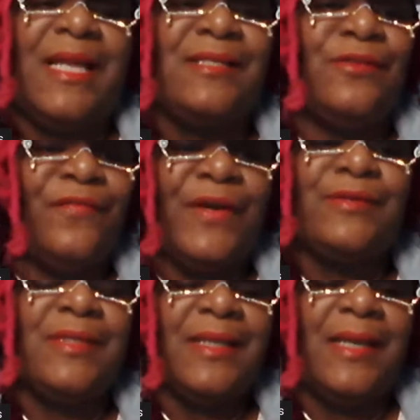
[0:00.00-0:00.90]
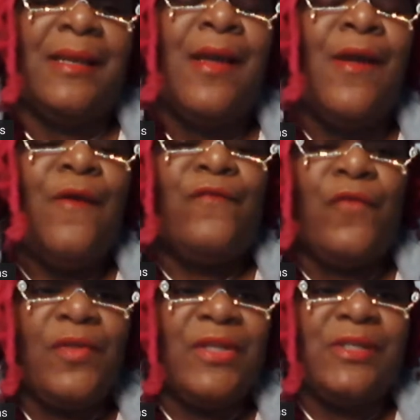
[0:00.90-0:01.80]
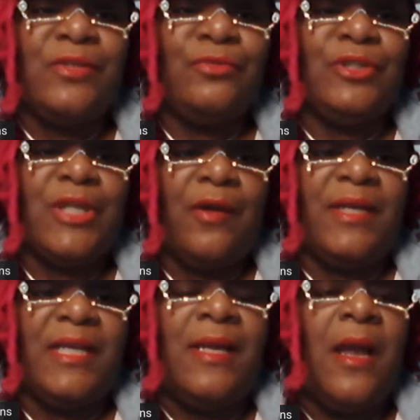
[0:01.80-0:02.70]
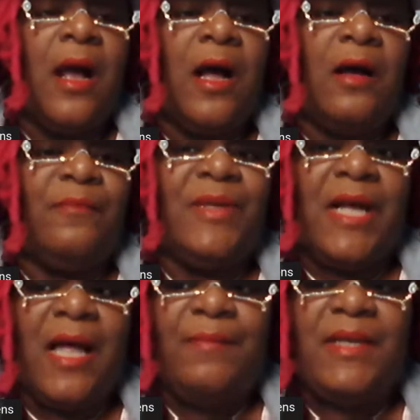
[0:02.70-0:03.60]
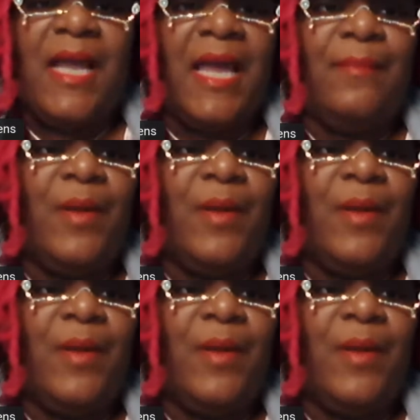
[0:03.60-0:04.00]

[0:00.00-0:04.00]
That's the first thing for this new journey of becoming a